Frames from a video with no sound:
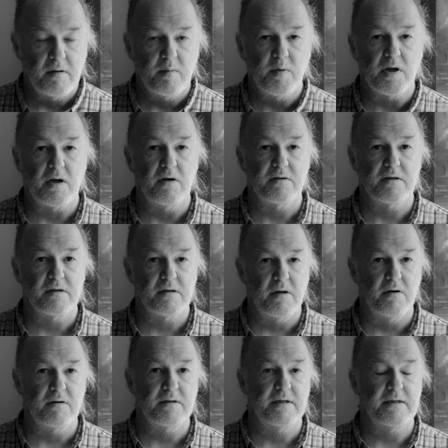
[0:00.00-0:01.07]
Because as
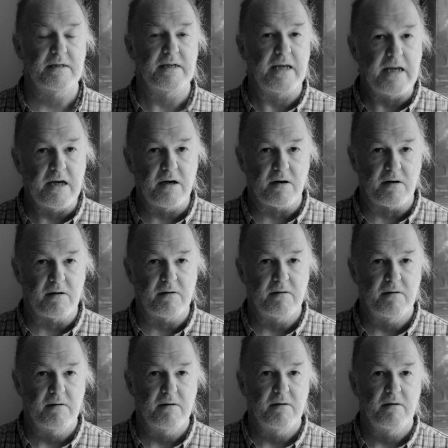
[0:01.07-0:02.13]
long as it's here,
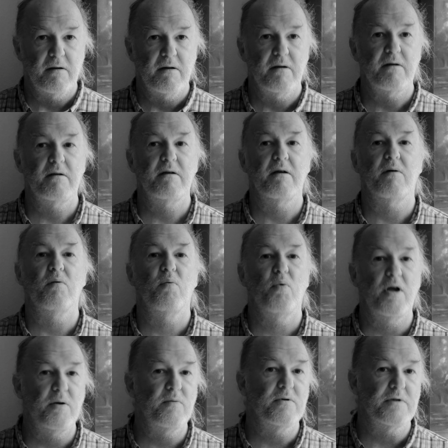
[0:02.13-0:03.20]

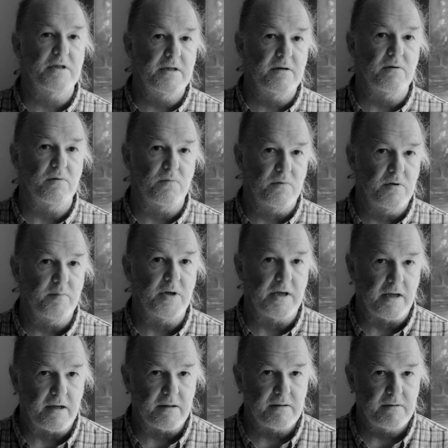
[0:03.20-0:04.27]
we will still
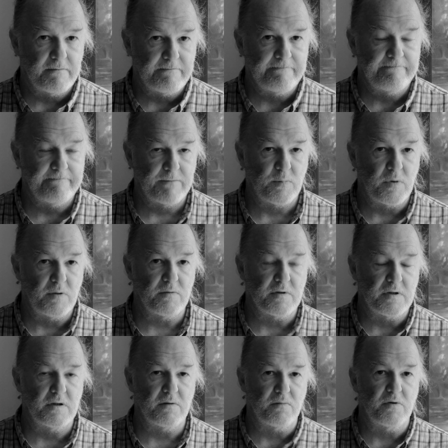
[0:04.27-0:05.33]
ruminate. We will
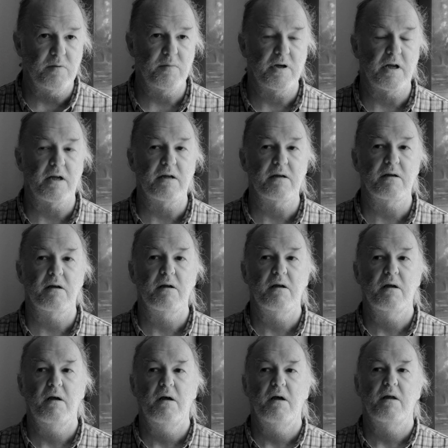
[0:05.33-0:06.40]
still ruminate.
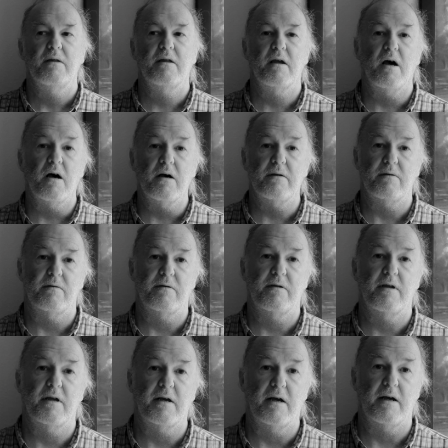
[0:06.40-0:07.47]
The other
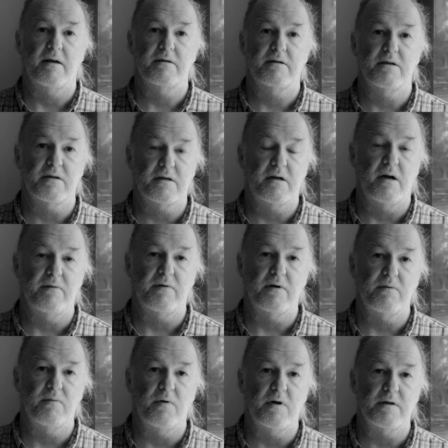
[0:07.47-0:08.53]
thing I
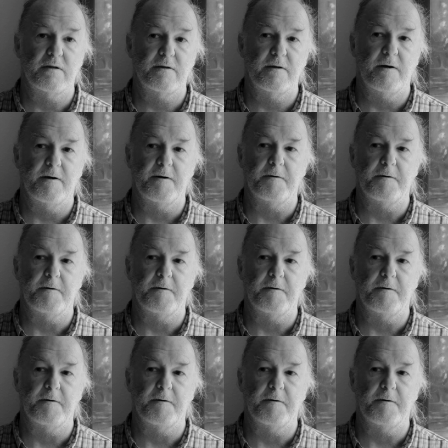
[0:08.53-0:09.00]
discovered was